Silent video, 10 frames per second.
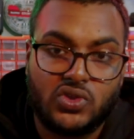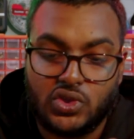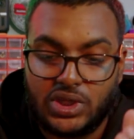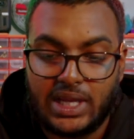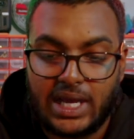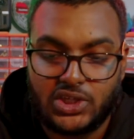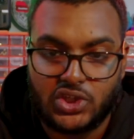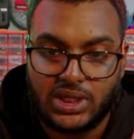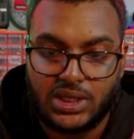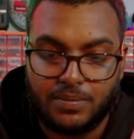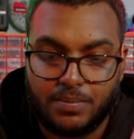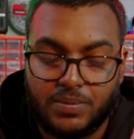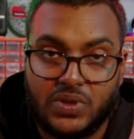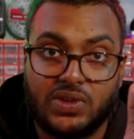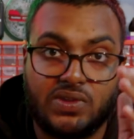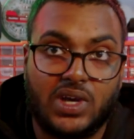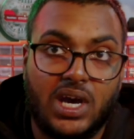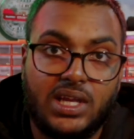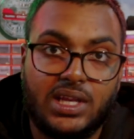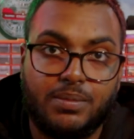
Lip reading: so you can actually design